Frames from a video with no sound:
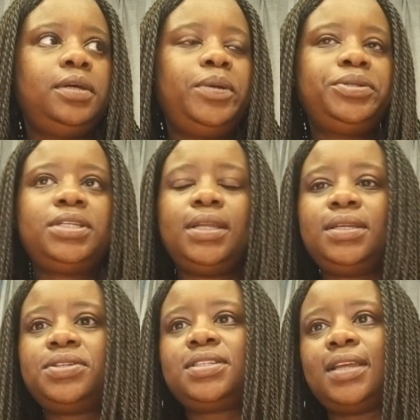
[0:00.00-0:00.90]
about
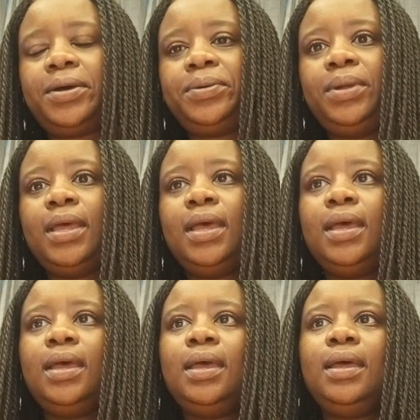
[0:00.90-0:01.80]
10 years now,
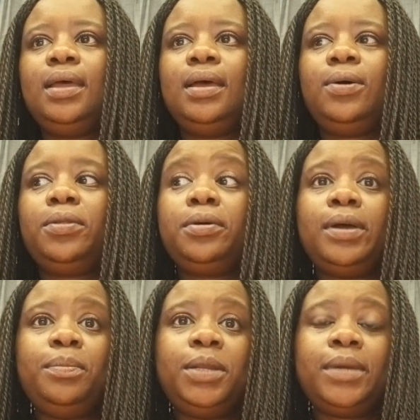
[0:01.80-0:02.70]
although
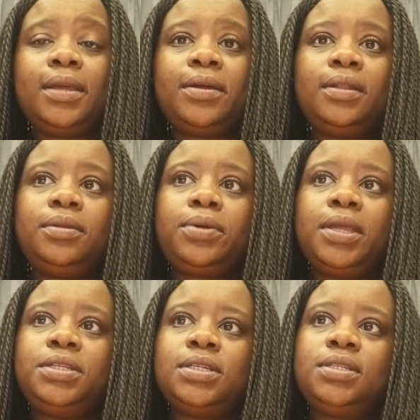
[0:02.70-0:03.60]
I'm in my current
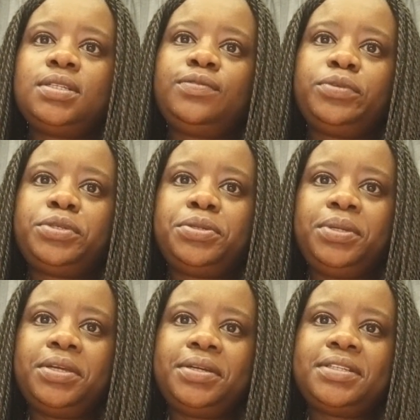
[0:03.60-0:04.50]
location just for 2
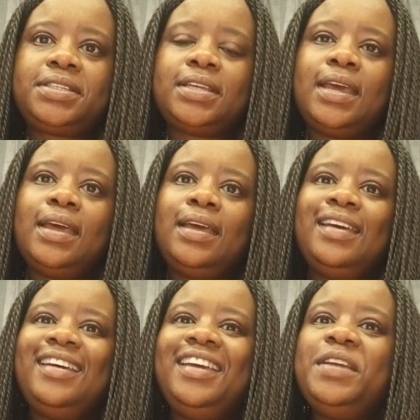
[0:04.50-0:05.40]
years.
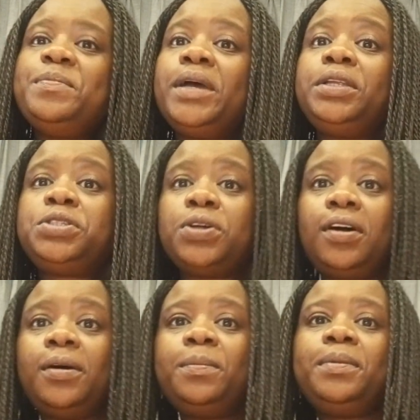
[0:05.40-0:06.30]
In my
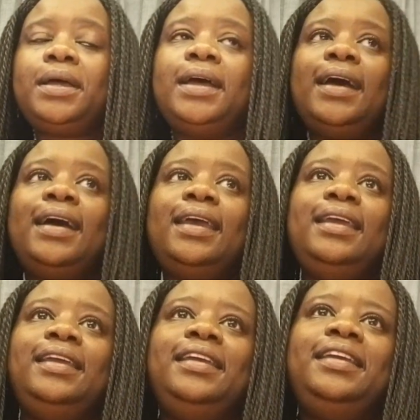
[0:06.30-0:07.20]
job,
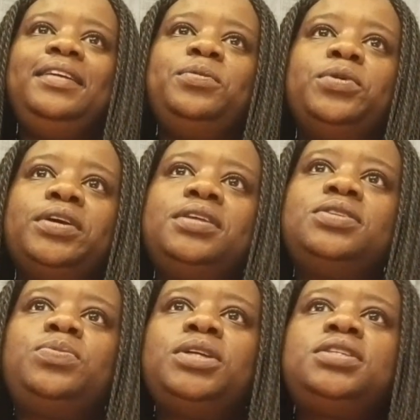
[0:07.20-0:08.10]
I work
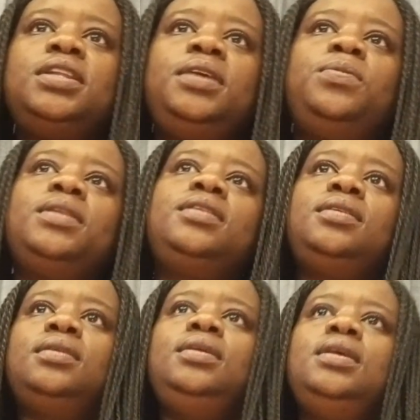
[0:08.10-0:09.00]
especially
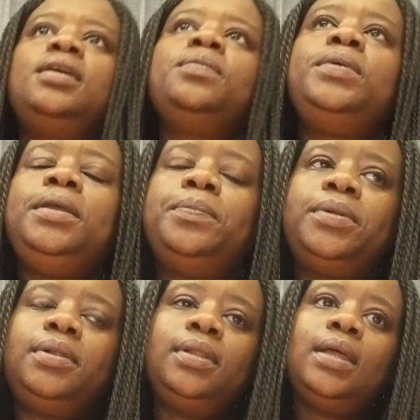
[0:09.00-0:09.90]
with young
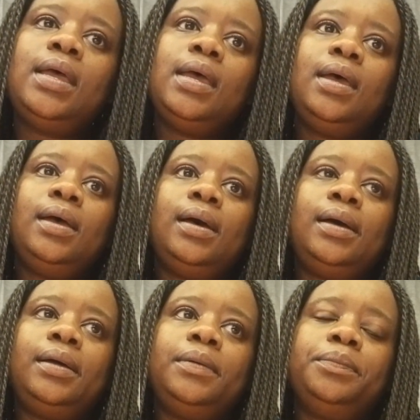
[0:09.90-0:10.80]
people,
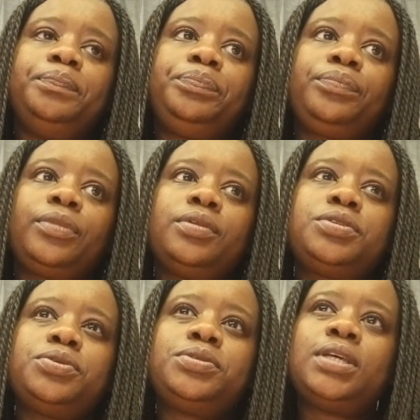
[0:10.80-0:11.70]

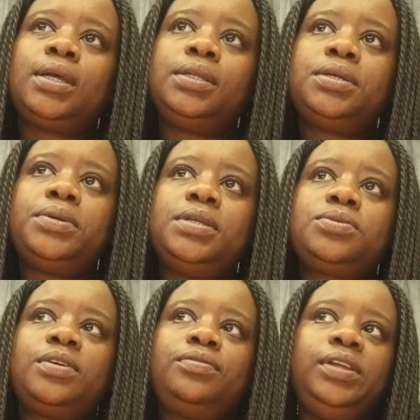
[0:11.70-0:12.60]
so secondary
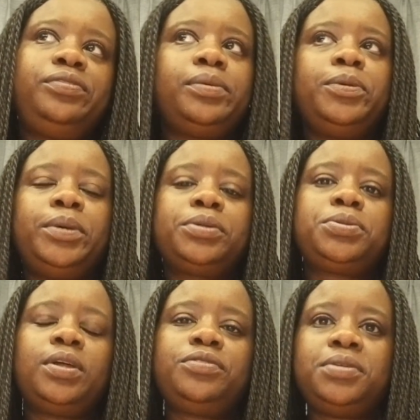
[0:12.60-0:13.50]
is roughly from
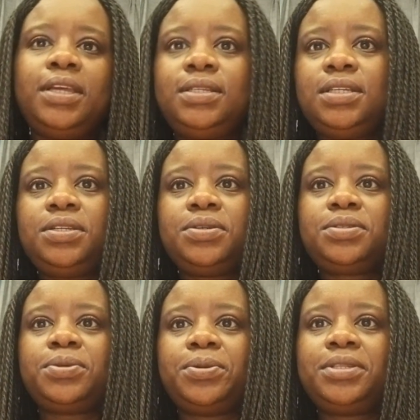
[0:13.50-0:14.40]
about 12 to 18
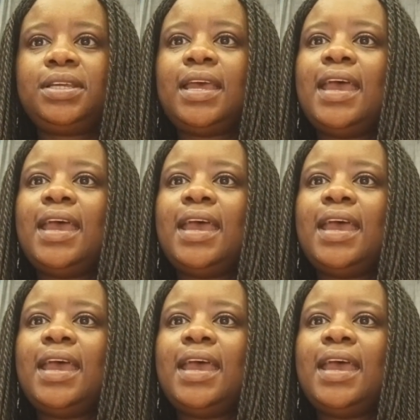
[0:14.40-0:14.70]
years old,